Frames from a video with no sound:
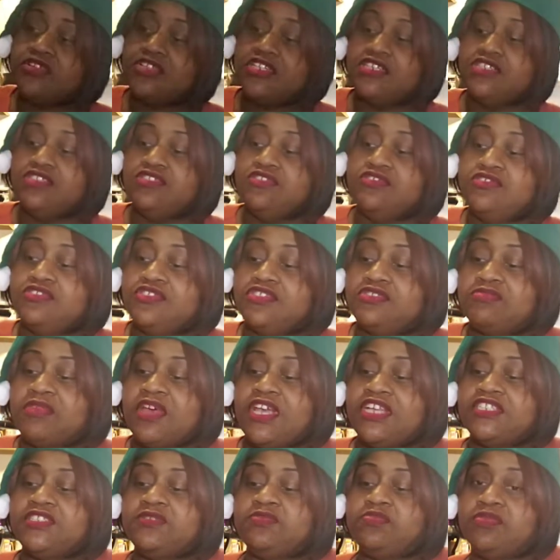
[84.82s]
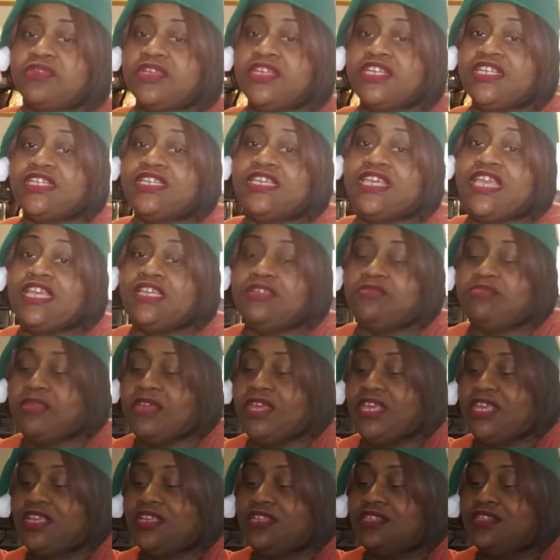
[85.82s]
gonna use my spring cake
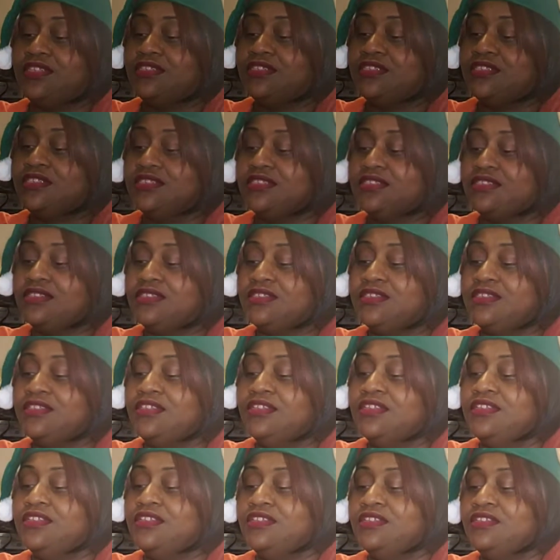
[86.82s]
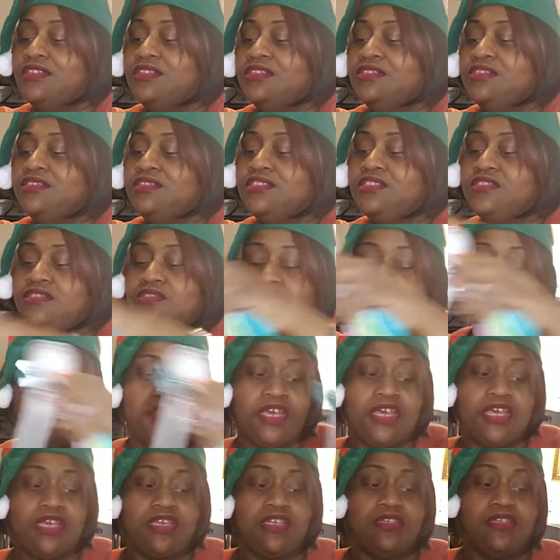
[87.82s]
pan to do
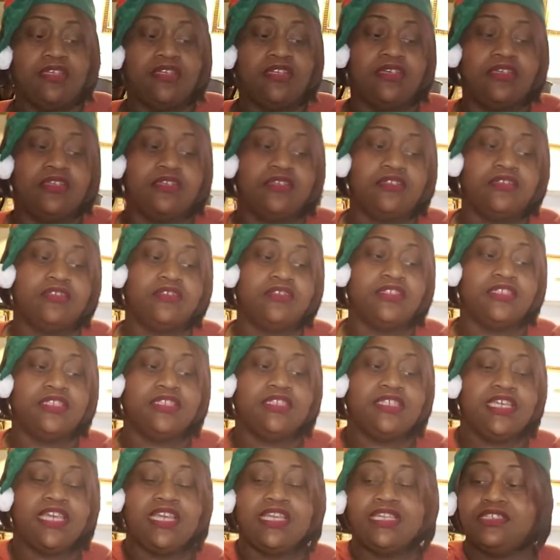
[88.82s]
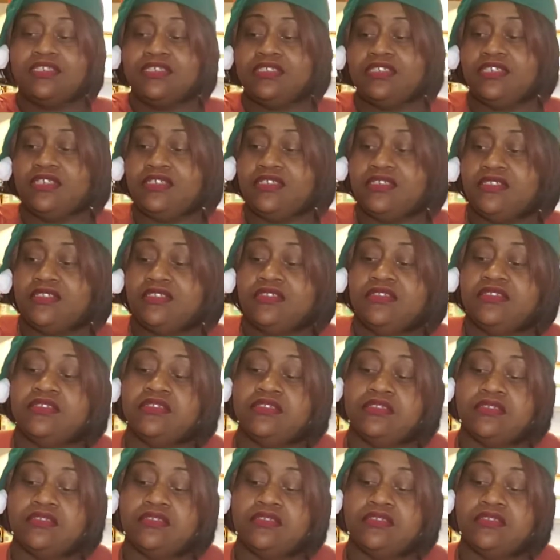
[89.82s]
my cake in.